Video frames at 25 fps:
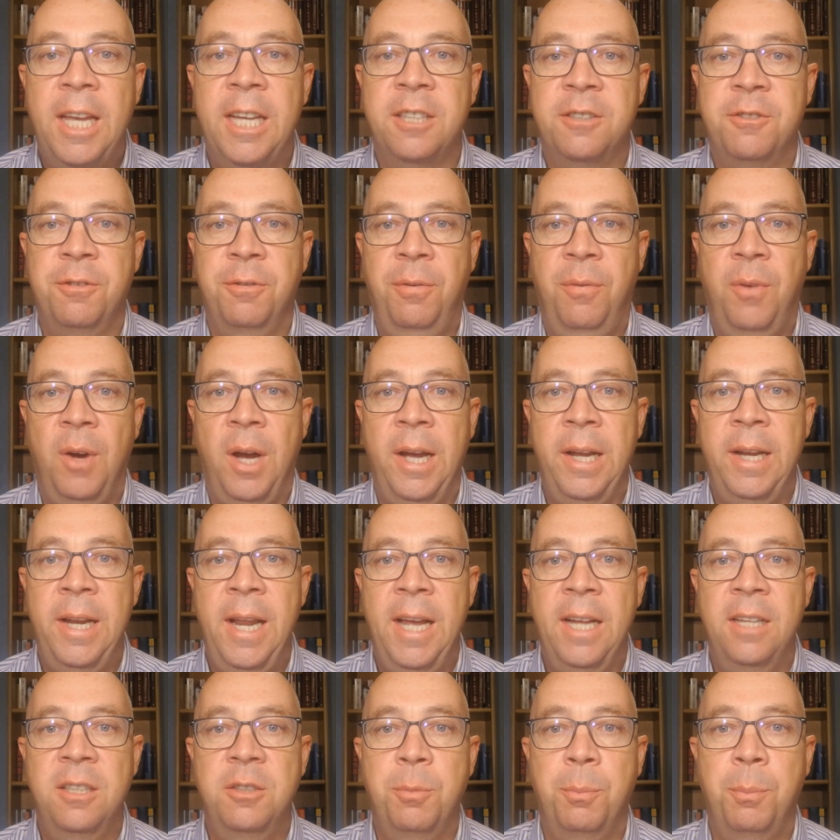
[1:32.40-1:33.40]
is
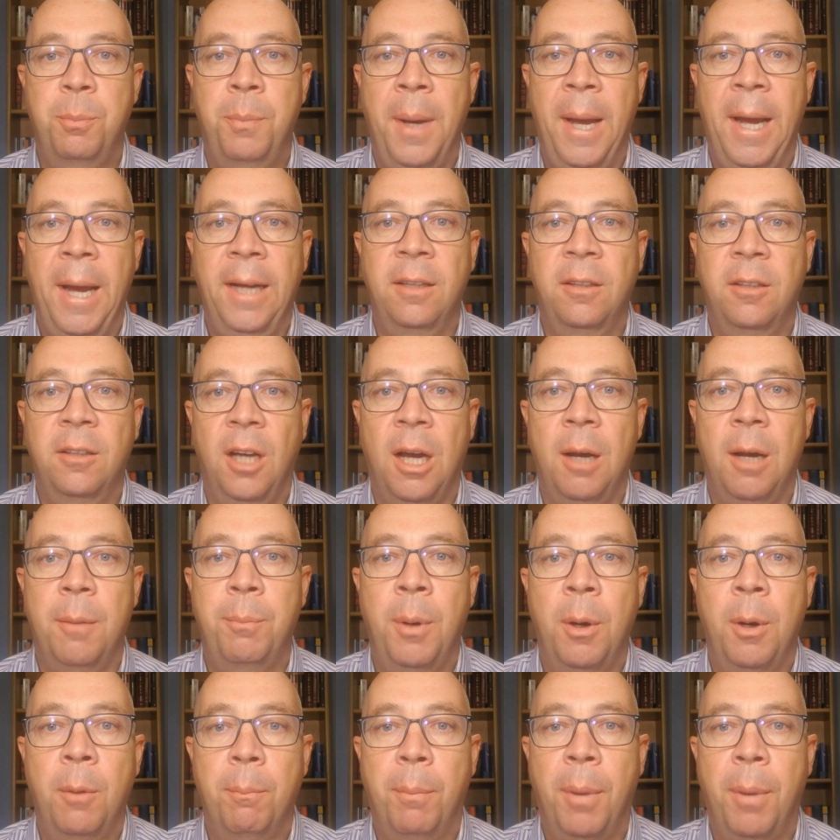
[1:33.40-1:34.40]
finance backed
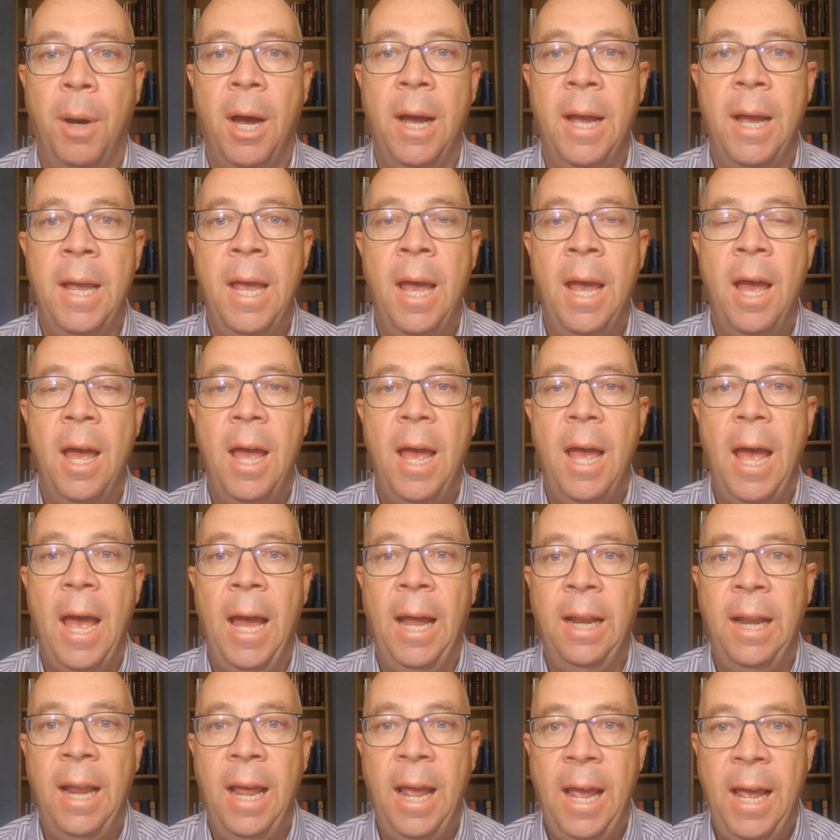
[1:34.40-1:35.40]
up by
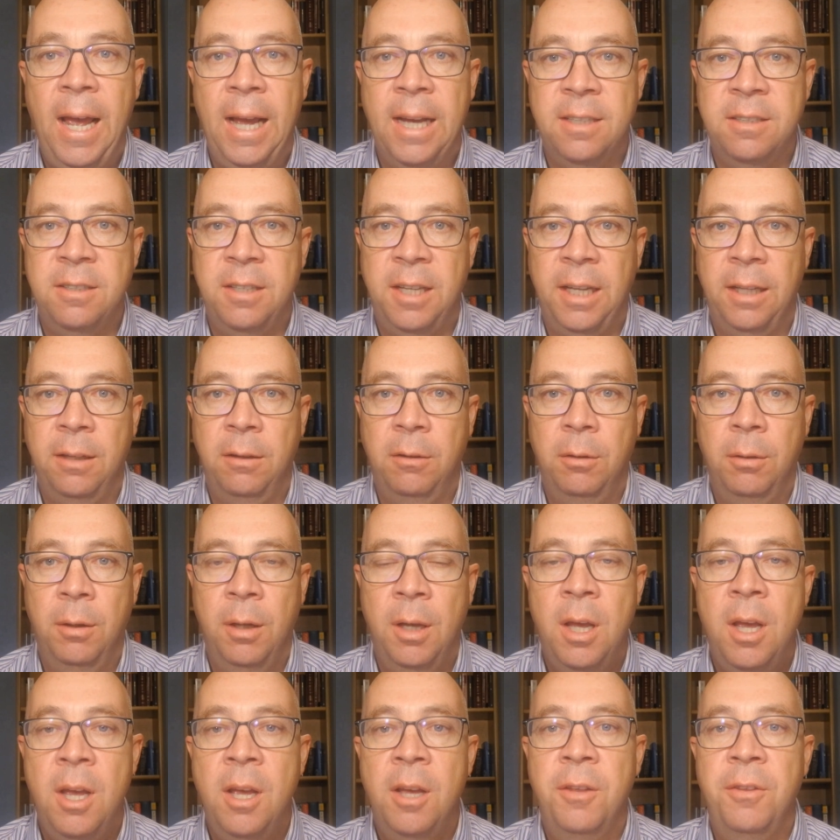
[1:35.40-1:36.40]
an asset.
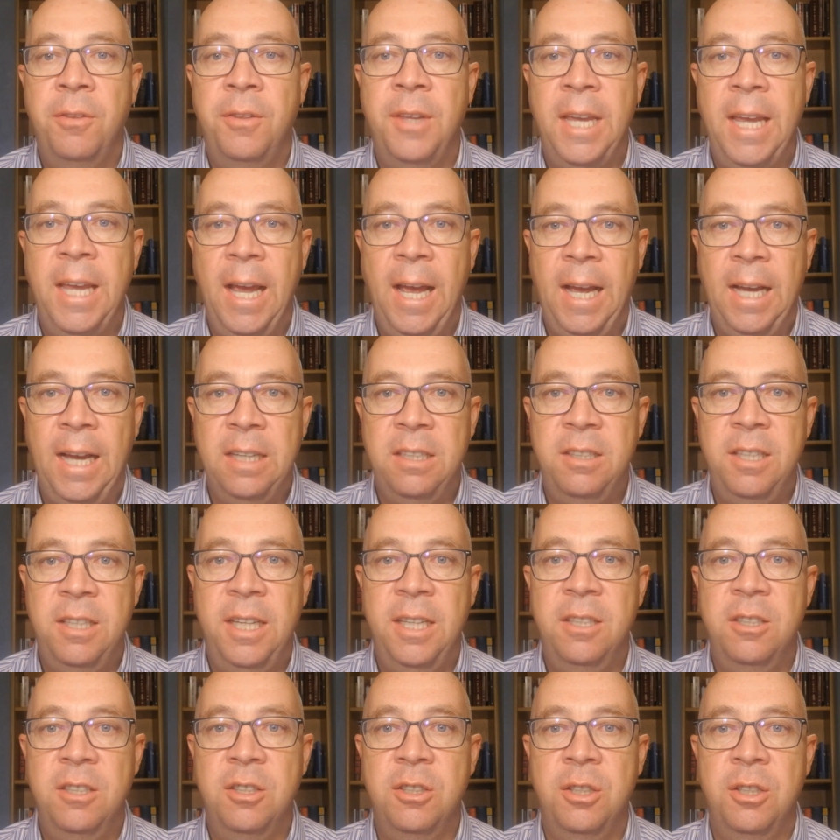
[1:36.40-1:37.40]
The
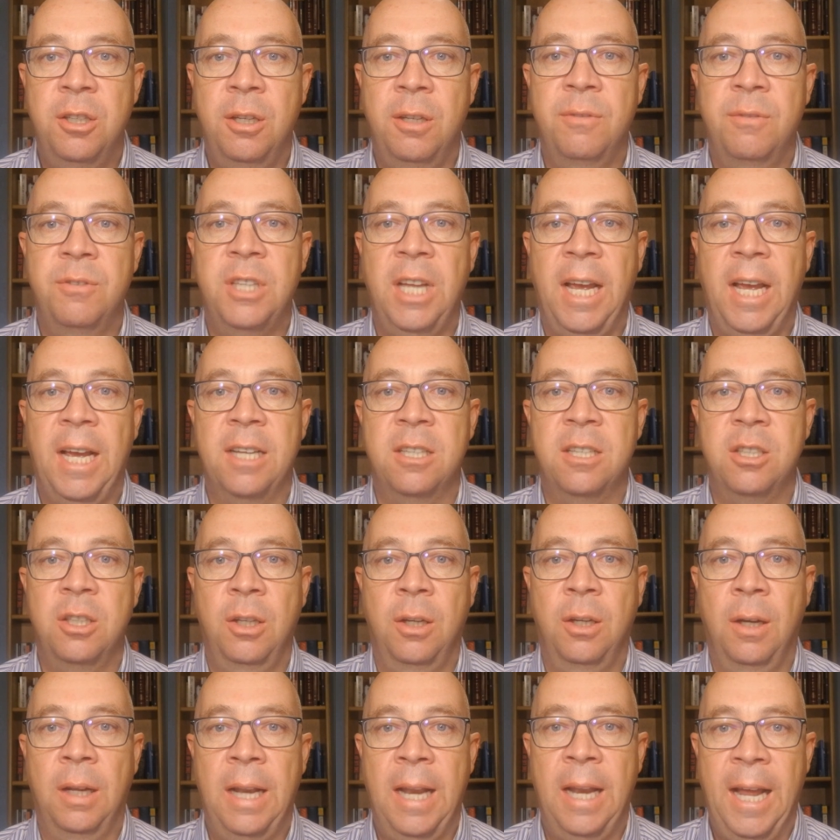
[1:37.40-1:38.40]
asset serves as
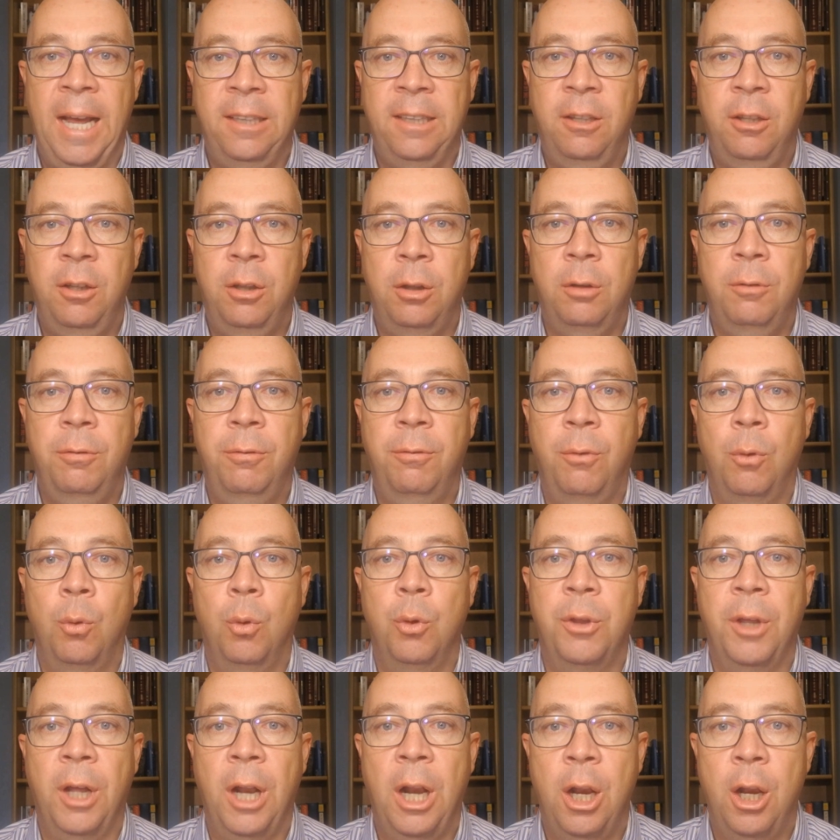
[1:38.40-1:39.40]
collateral
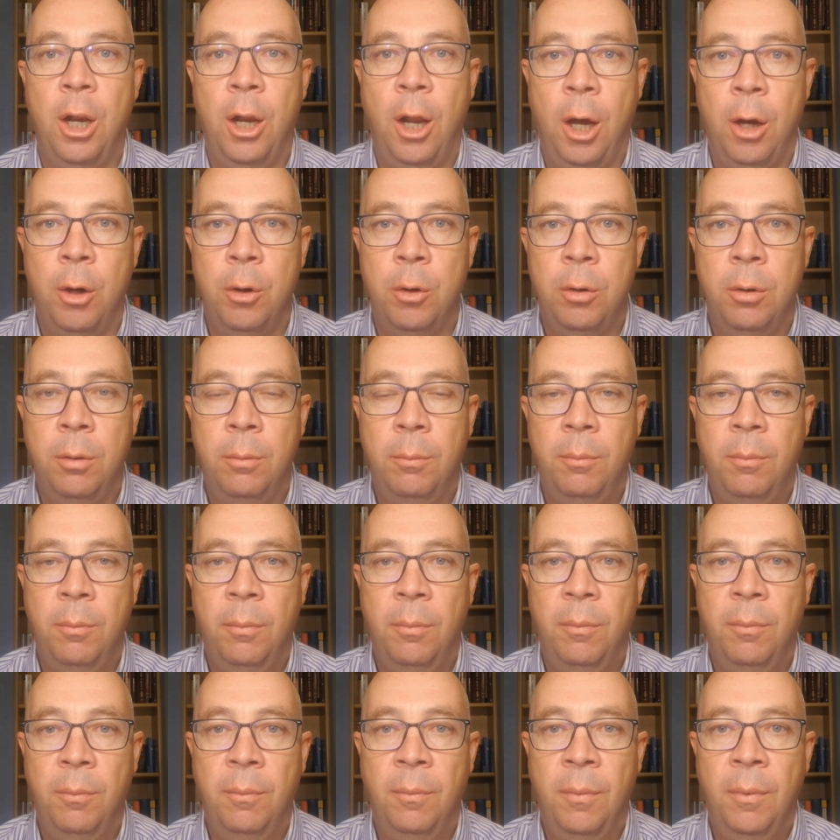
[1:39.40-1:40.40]
for the loan.
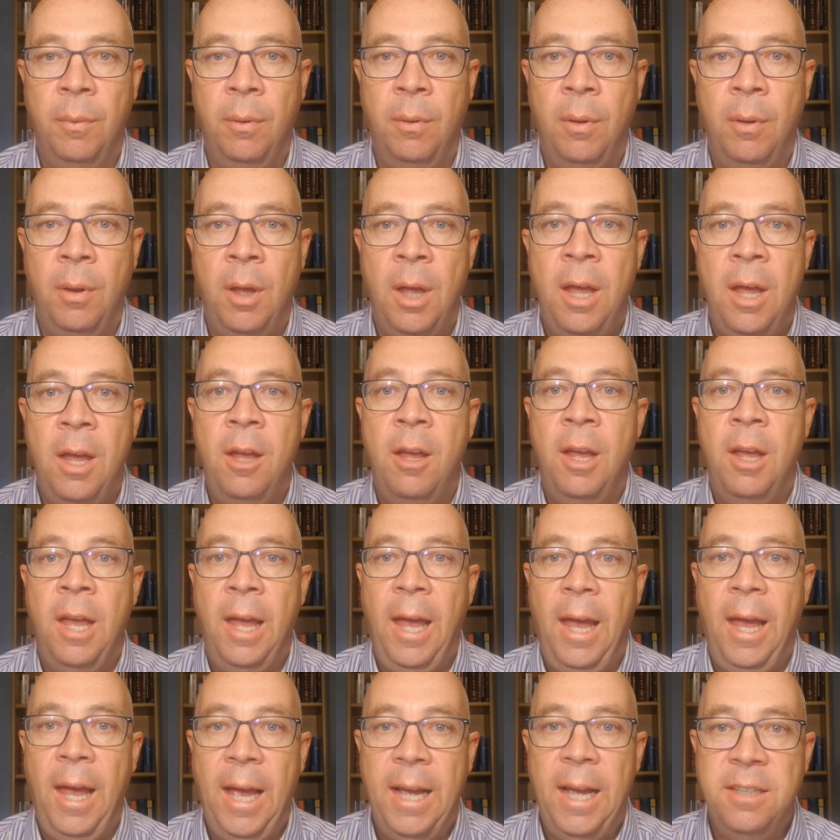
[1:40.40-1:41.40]

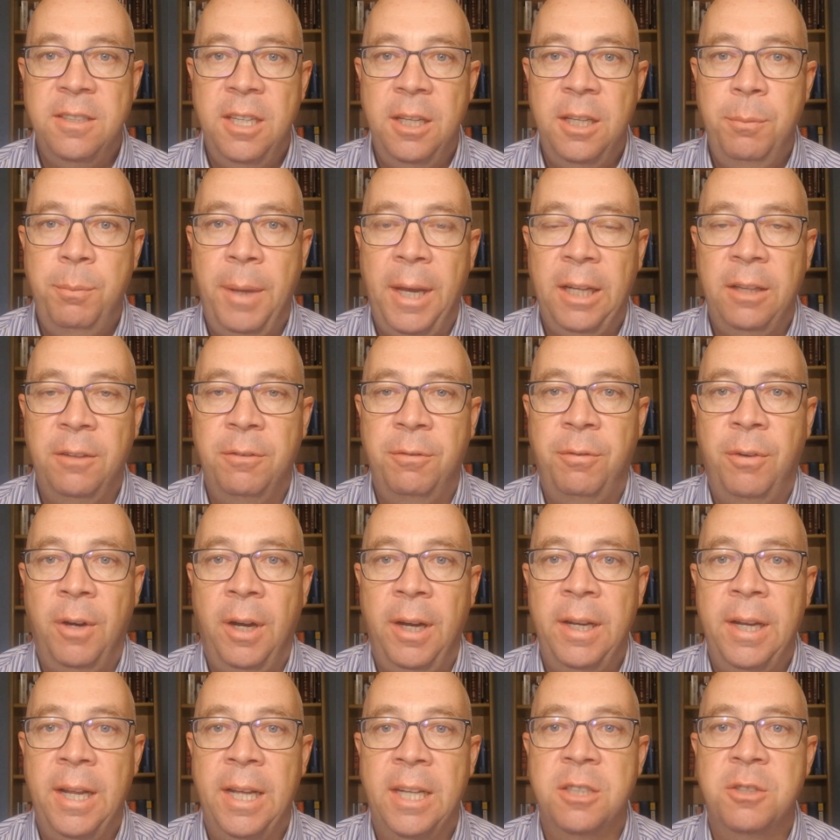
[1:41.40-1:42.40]
Asset-backed
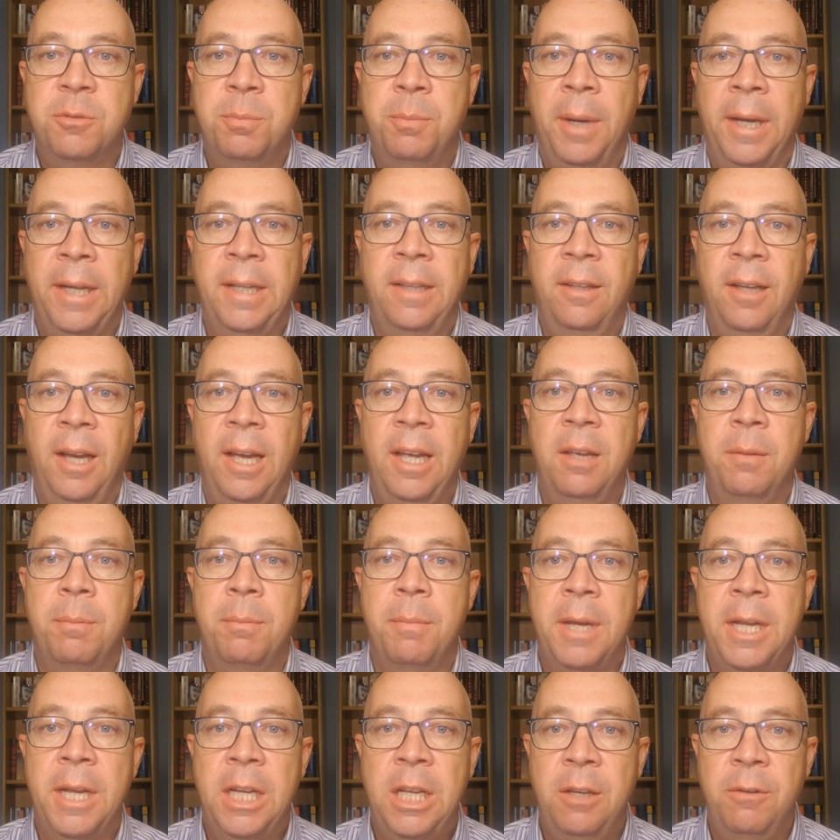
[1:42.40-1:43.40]
finance may take
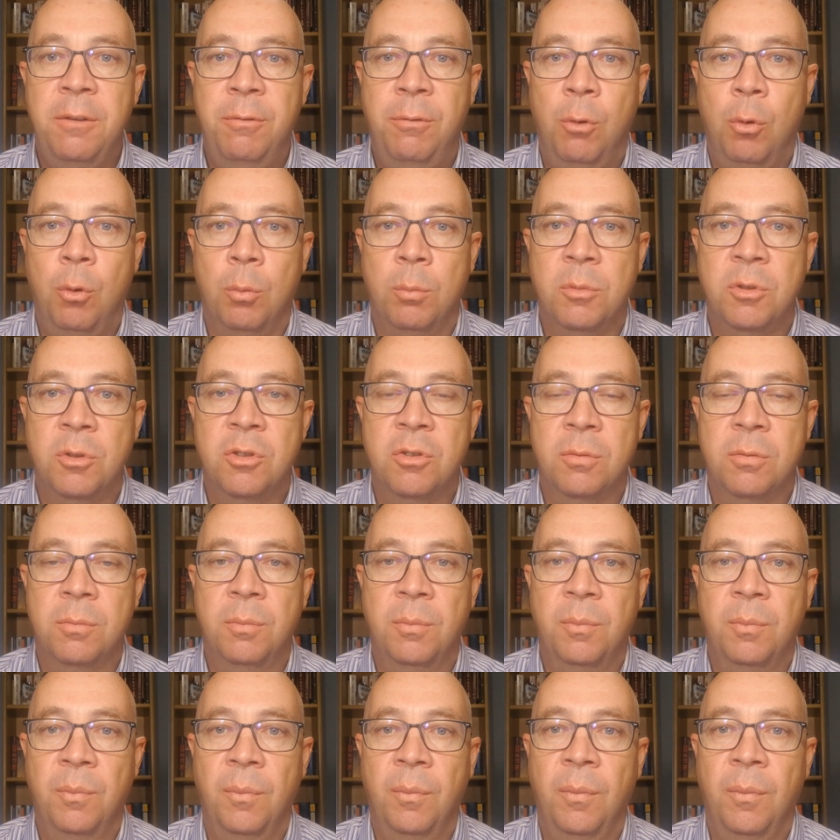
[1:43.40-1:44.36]
many forms.